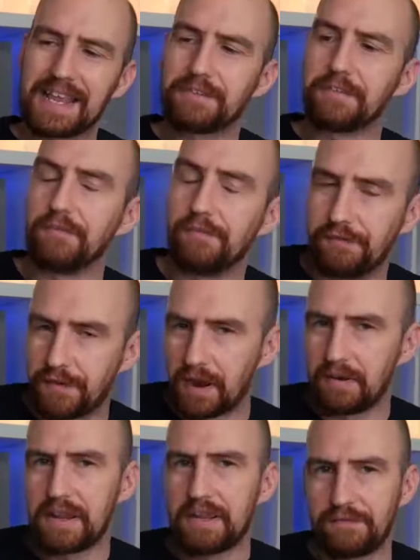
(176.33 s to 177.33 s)
is
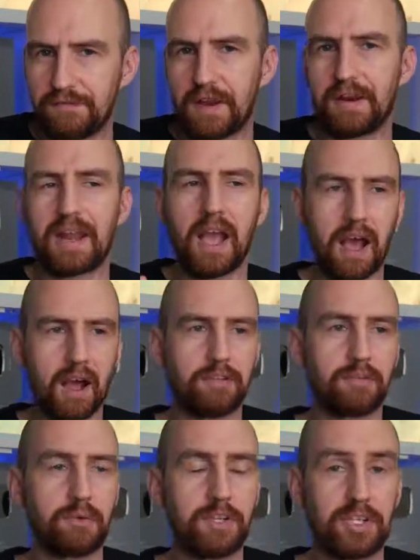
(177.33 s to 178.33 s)
very, very
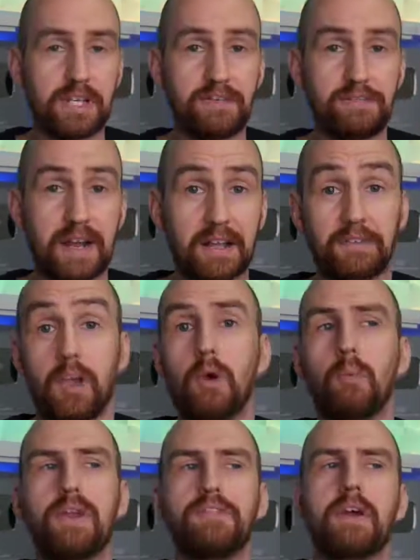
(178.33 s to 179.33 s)
hard to achieve that
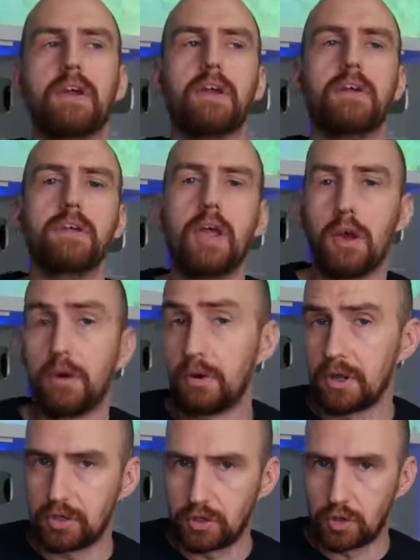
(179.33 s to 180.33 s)
with
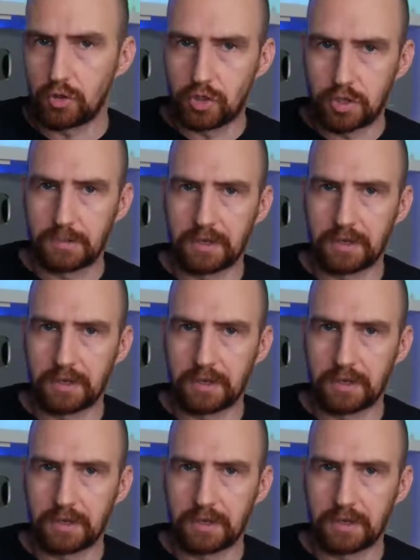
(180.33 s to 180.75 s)
no YouTube